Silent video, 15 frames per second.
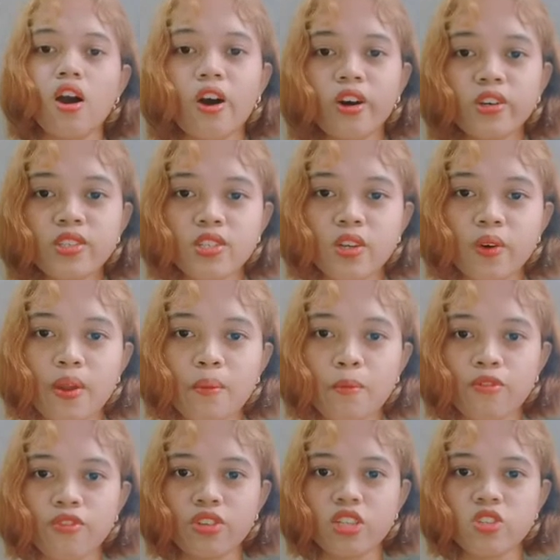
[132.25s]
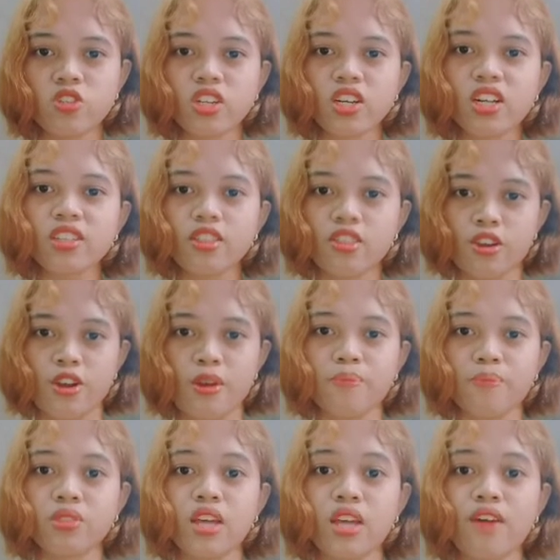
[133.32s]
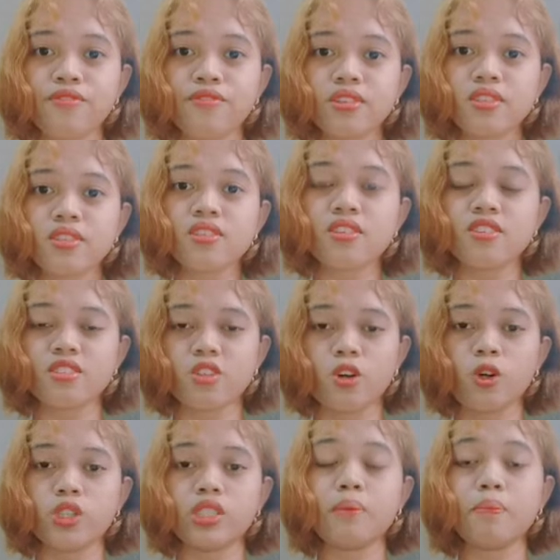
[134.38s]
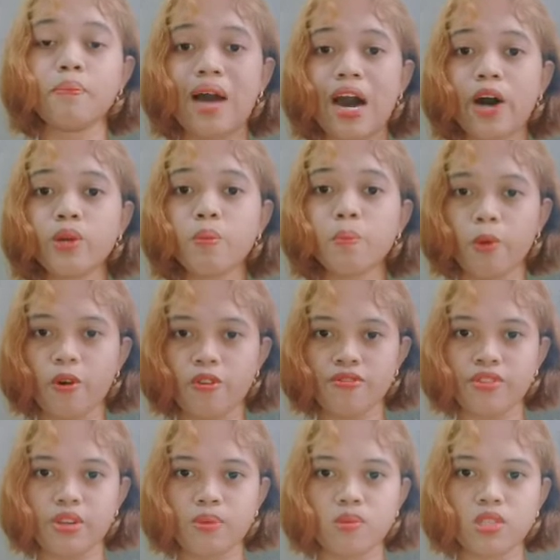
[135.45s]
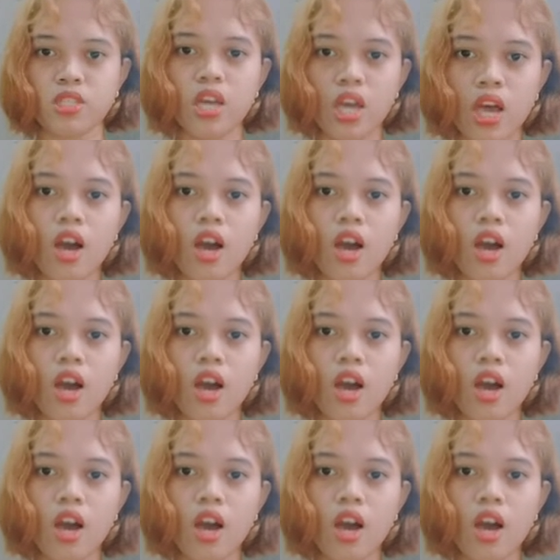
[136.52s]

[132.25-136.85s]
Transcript: Also, in morphological term, the affixes is called bound morphemes,